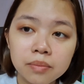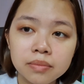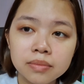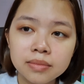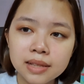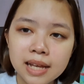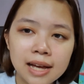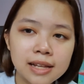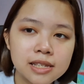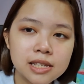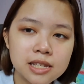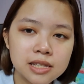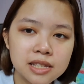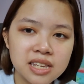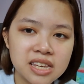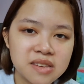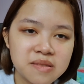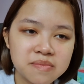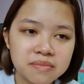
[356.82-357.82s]
That's
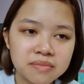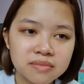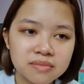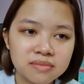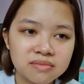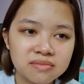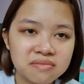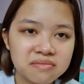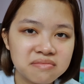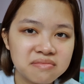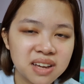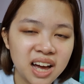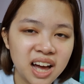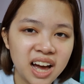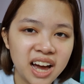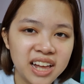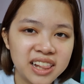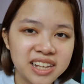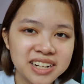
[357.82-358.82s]
the
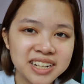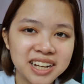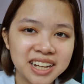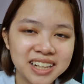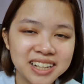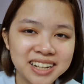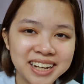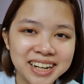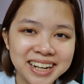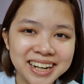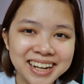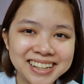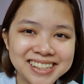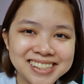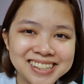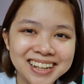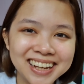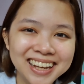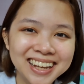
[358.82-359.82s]
eyelid color, I
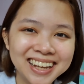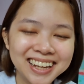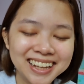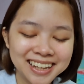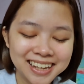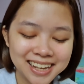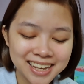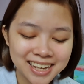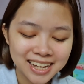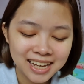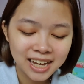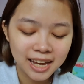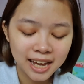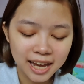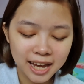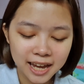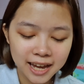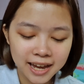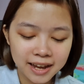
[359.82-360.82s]
guess.
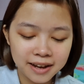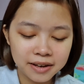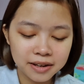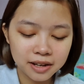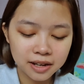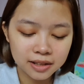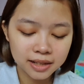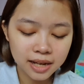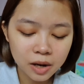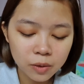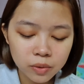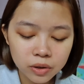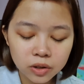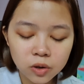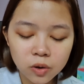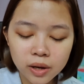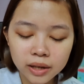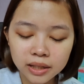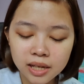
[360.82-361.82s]
And now we're
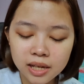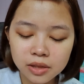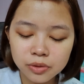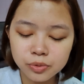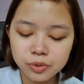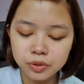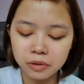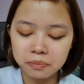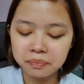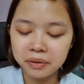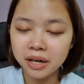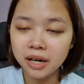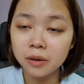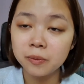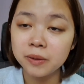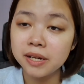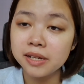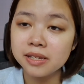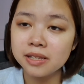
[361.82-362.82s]
going into the part
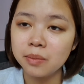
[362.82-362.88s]
where it's the